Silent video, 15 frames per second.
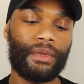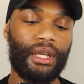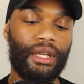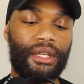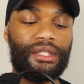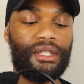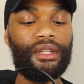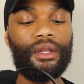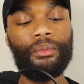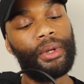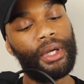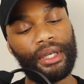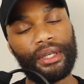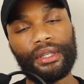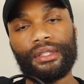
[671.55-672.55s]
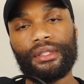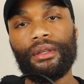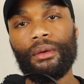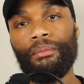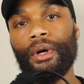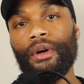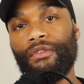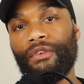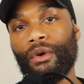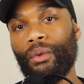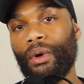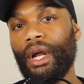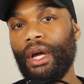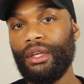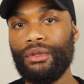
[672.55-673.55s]
it isn't the biggest, but for
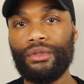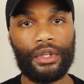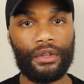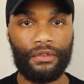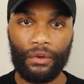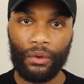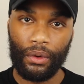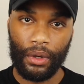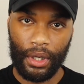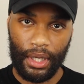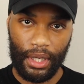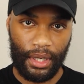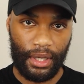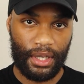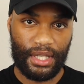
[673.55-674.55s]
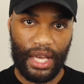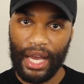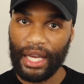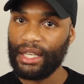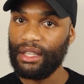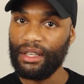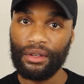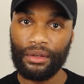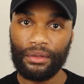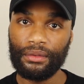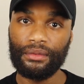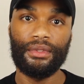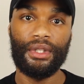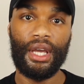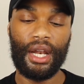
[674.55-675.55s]
what I use it for, it is ideal.
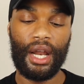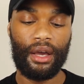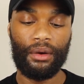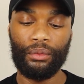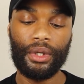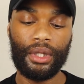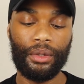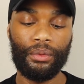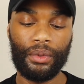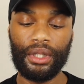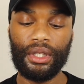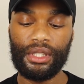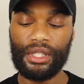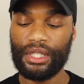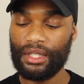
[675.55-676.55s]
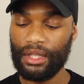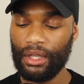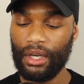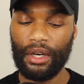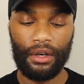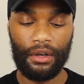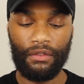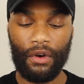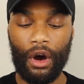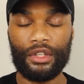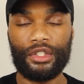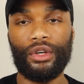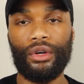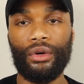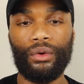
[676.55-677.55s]
And I really, really just love,
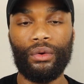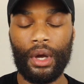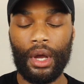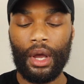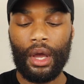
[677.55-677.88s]
also,